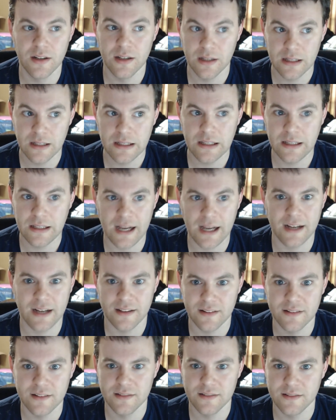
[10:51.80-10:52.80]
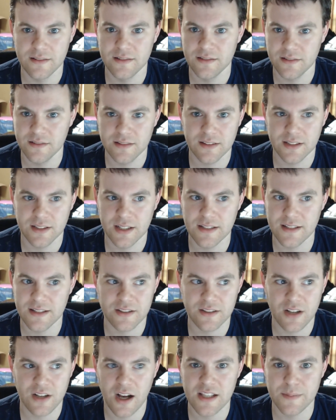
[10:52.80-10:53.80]
Yeah, because
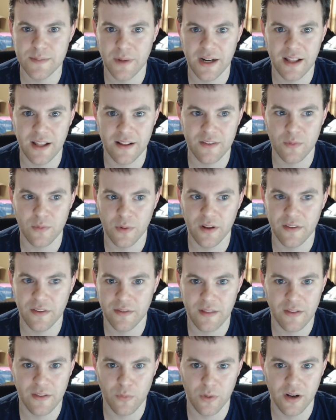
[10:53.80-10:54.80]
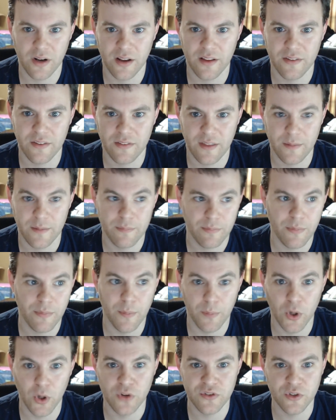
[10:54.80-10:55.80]
it costs money. That's what it is. That the
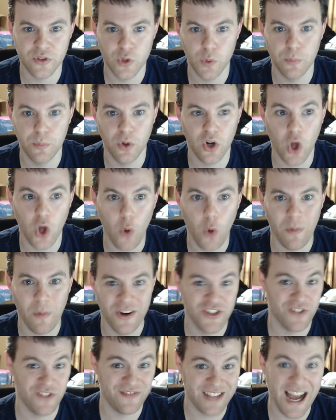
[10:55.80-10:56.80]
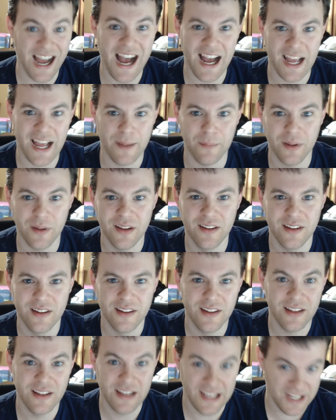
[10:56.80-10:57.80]
person who put a whole bunch of time
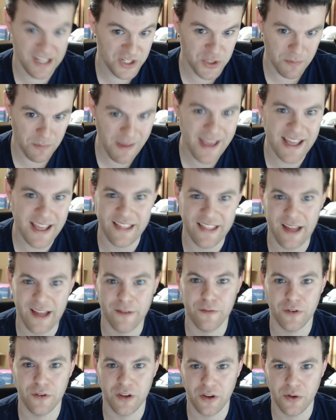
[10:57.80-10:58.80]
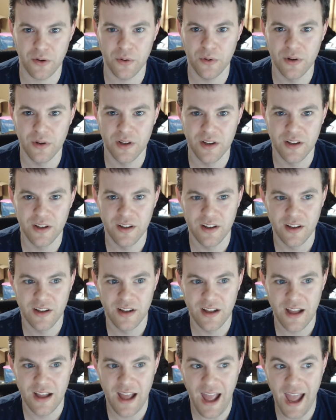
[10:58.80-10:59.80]
into making that for you
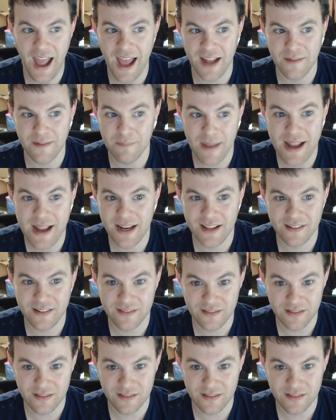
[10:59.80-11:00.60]
and made it